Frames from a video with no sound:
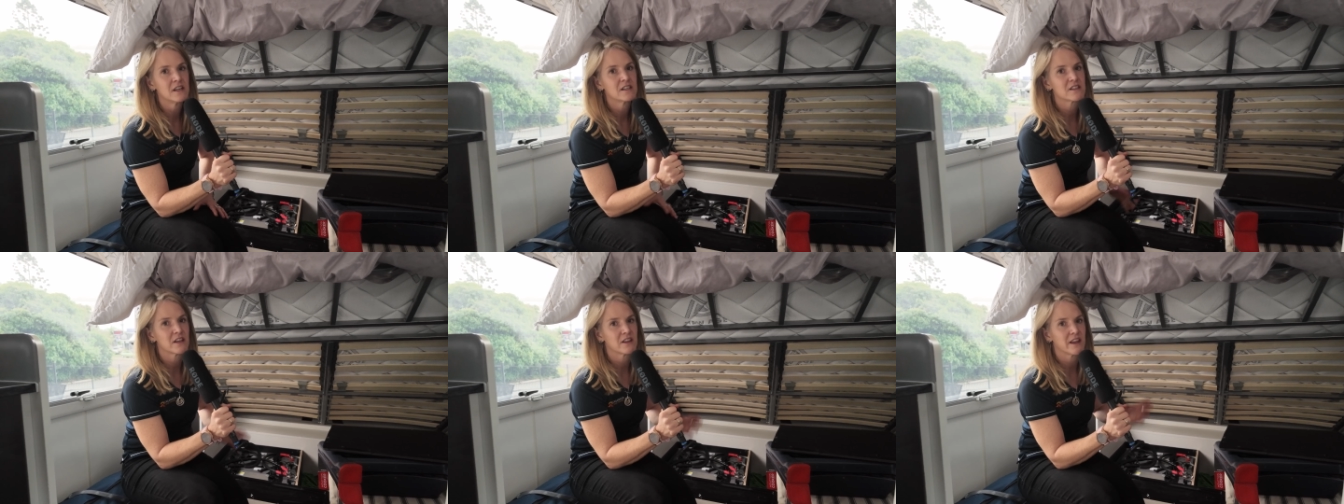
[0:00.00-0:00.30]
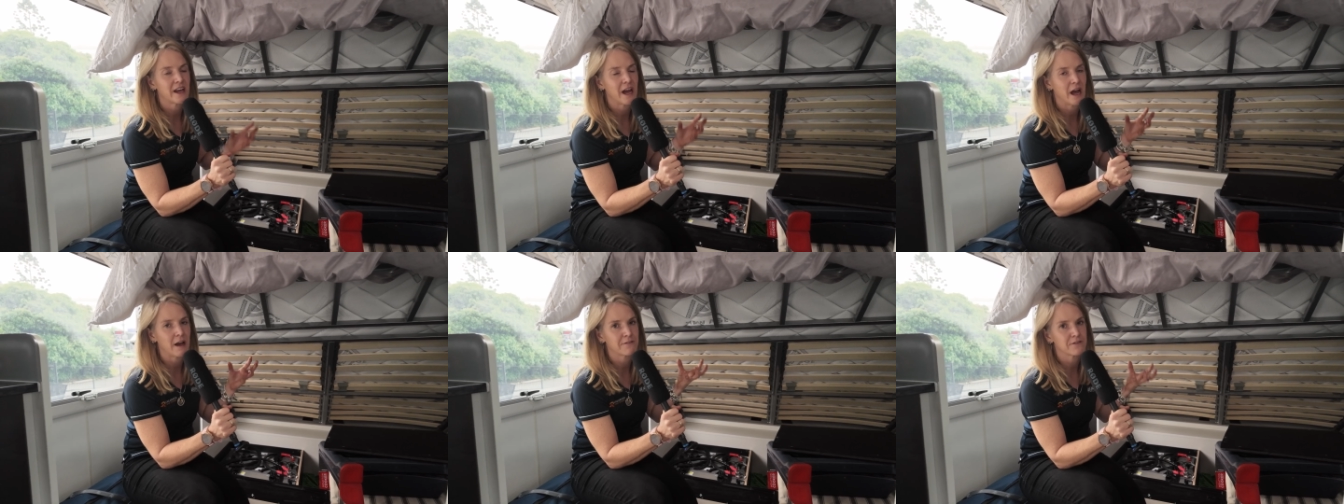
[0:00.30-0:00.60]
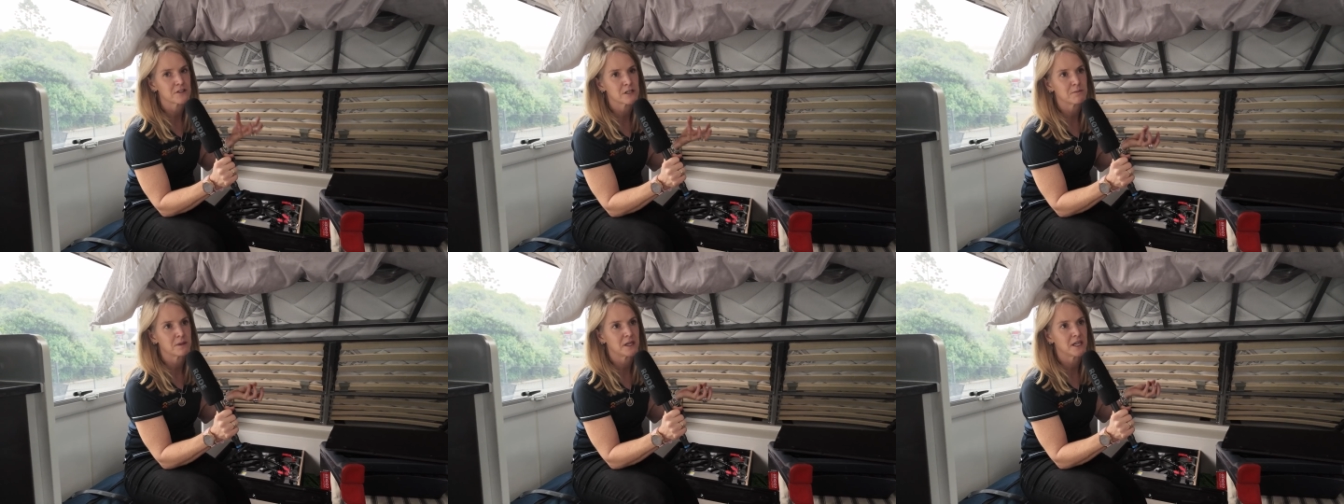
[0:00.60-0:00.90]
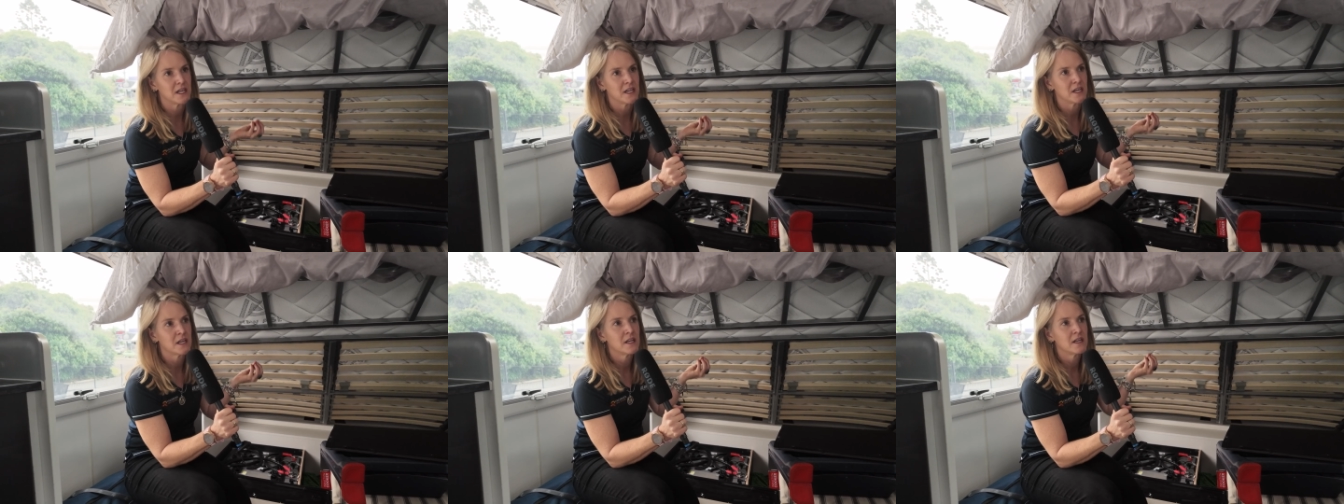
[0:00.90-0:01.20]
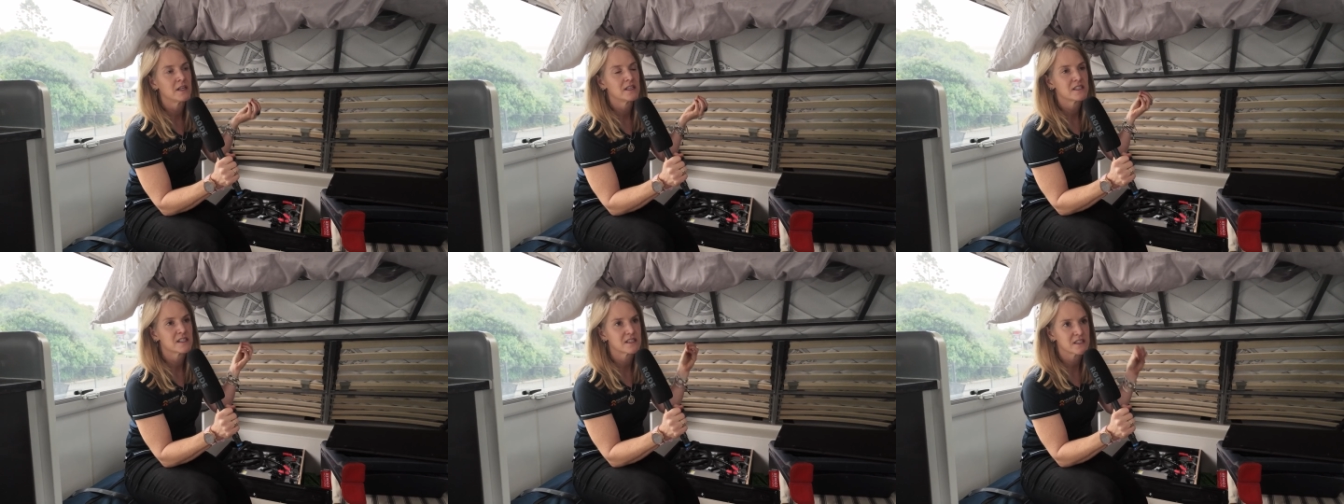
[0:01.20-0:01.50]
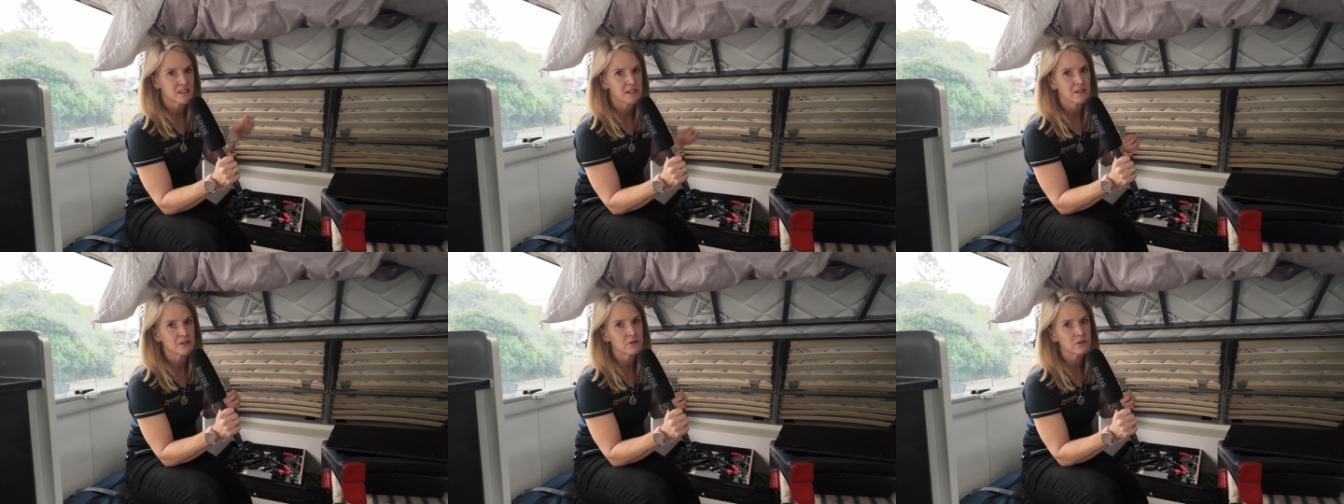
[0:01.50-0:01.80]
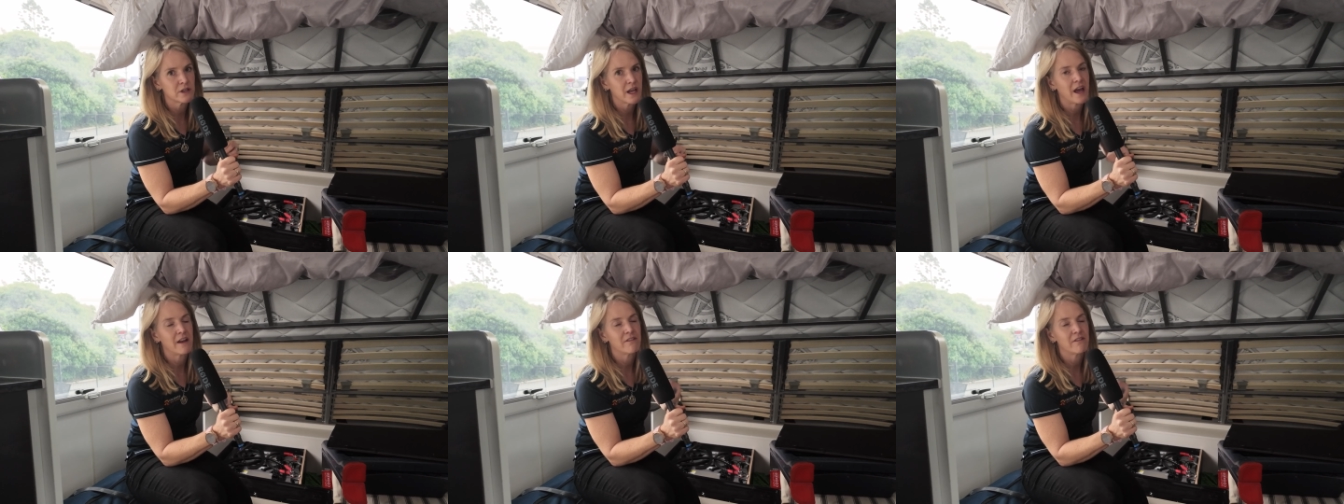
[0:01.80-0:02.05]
So they have to be sealed